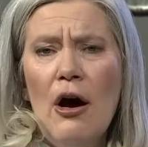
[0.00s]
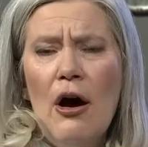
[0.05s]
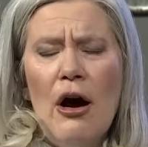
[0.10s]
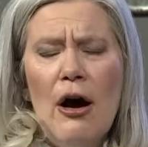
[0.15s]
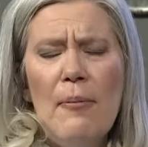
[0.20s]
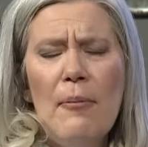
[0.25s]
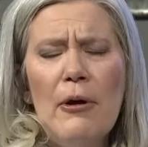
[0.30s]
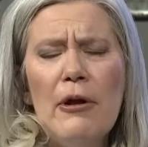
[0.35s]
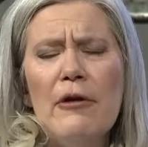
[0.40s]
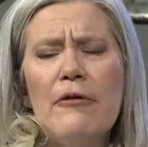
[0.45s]

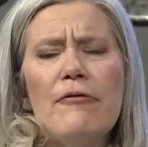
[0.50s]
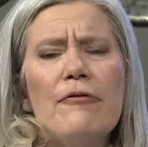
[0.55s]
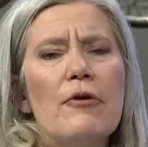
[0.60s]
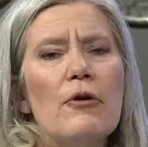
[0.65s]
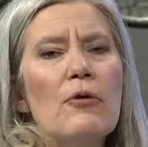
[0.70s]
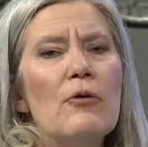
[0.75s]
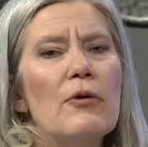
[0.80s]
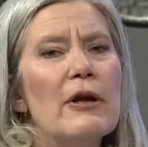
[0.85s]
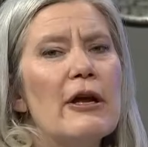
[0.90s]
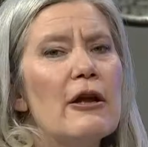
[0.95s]
Hop on the
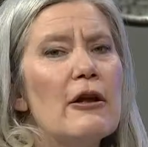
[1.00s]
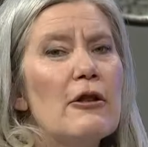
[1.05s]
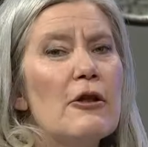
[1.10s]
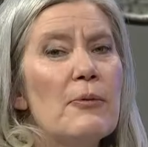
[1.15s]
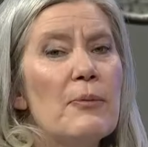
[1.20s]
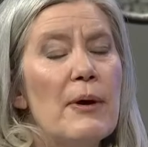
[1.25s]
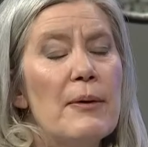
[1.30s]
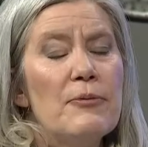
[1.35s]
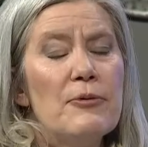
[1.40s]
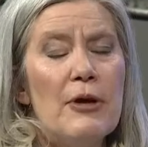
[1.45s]
phone, get on
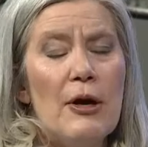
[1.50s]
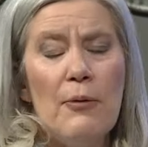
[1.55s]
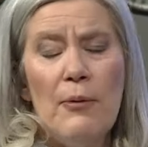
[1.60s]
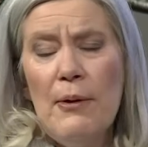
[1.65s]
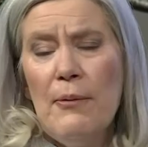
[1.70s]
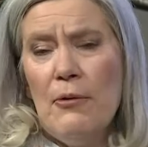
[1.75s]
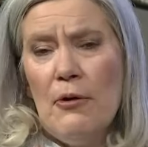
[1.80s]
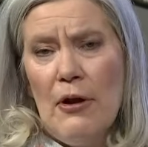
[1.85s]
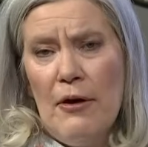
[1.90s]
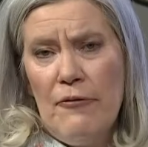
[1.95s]
the website.
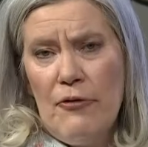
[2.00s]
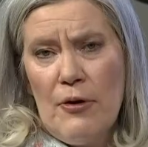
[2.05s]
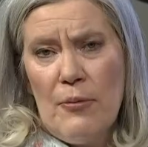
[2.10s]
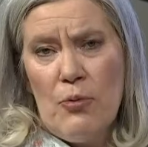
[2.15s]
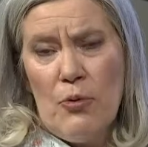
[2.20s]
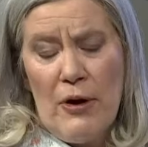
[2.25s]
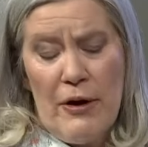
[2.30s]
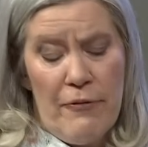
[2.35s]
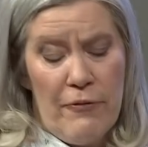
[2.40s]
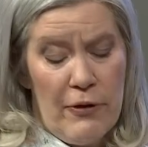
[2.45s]
We would love to
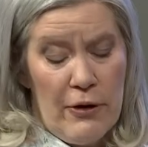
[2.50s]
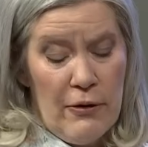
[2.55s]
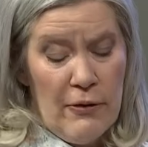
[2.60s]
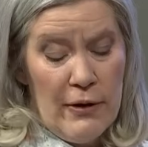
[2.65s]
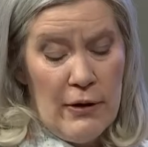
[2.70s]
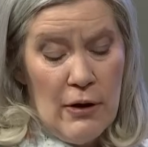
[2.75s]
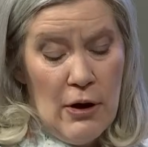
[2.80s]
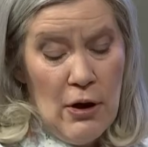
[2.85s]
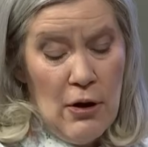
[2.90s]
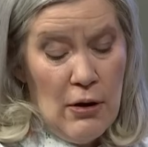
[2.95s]
pray for you.
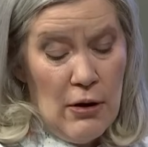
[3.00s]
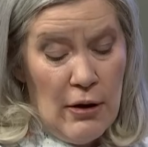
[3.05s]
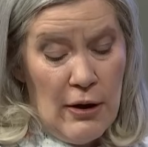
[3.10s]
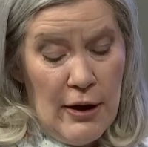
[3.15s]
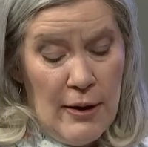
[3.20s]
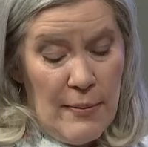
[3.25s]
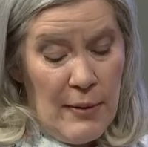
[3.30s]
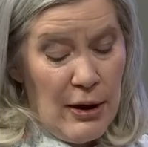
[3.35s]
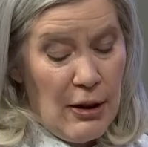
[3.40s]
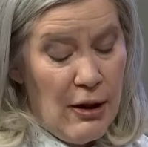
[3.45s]
And
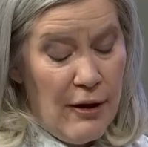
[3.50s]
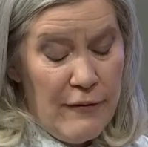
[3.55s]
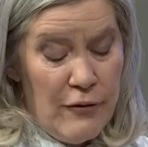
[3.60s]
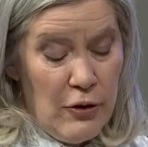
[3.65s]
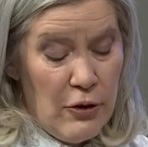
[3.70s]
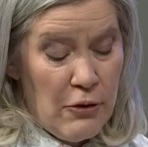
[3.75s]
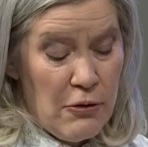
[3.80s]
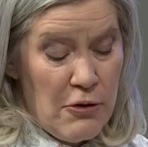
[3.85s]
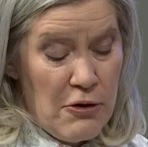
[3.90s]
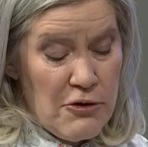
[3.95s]
I'd love
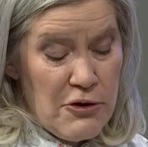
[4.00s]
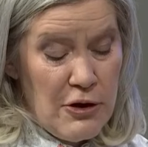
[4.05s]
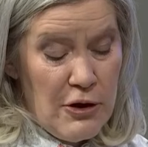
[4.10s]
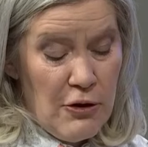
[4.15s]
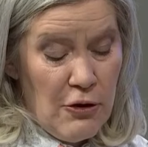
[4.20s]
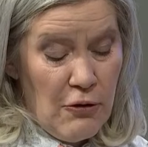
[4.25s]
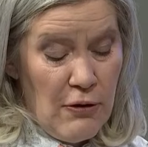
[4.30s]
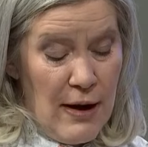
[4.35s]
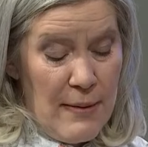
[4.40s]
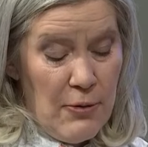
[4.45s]
to encourage
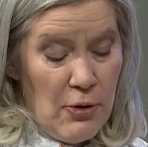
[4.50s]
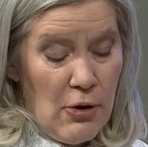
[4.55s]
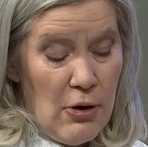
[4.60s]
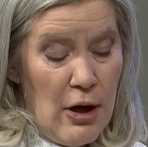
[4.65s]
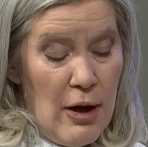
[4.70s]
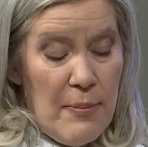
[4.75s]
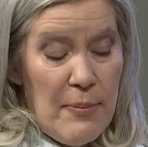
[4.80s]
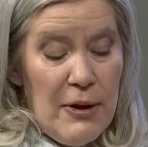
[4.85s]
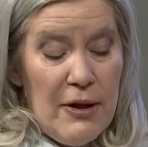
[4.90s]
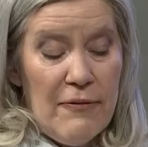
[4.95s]
you to grab your
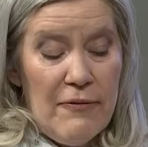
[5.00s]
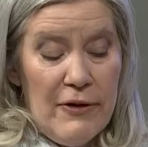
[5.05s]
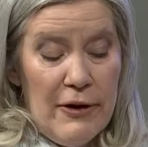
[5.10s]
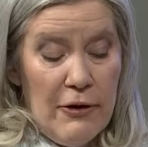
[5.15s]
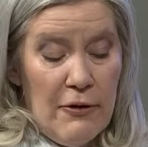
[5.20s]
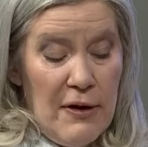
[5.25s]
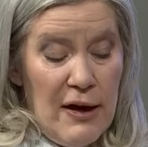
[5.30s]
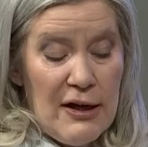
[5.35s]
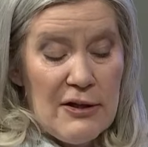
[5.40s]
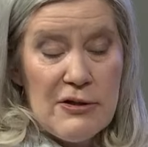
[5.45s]
copy of
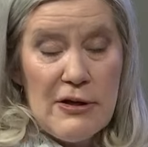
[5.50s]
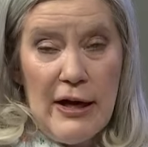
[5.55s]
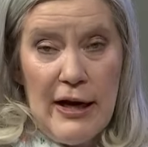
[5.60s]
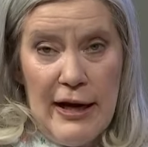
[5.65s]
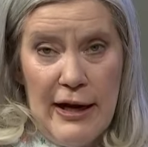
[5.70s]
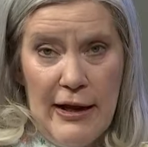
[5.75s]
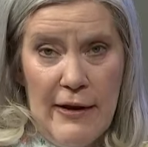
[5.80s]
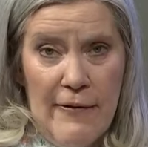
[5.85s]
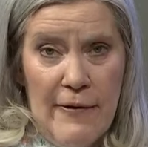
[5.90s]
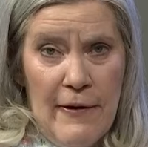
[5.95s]
Dear
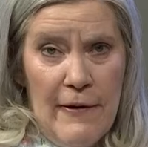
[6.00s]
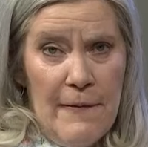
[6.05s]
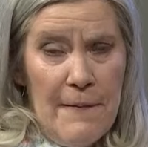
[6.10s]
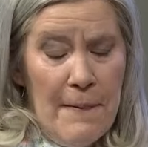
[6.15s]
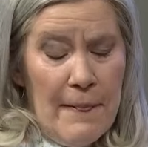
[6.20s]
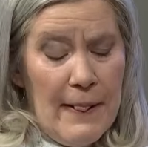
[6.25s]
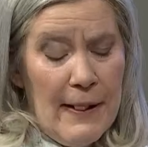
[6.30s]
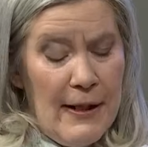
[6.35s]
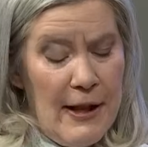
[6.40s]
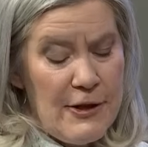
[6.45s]
Anxiety,
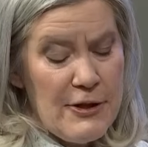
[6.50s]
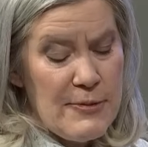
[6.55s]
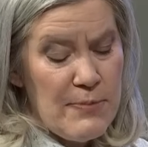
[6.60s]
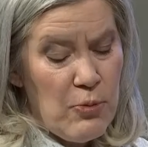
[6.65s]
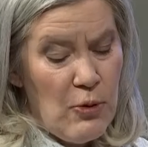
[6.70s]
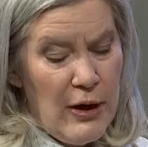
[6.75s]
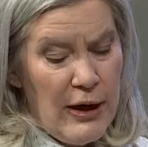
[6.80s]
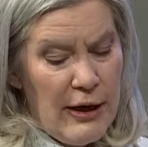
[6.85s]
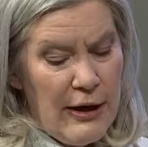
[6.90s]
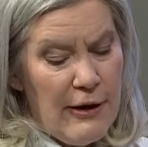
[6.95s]
Let's
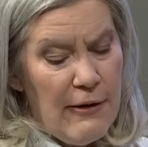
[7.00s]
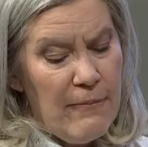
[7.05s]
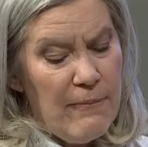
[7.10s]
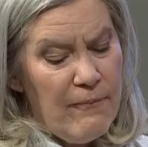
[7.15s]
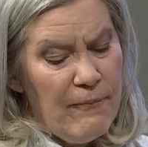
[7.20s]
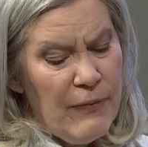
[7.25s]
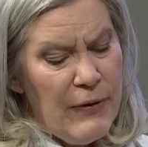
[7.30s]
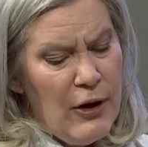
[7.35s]
Break Up.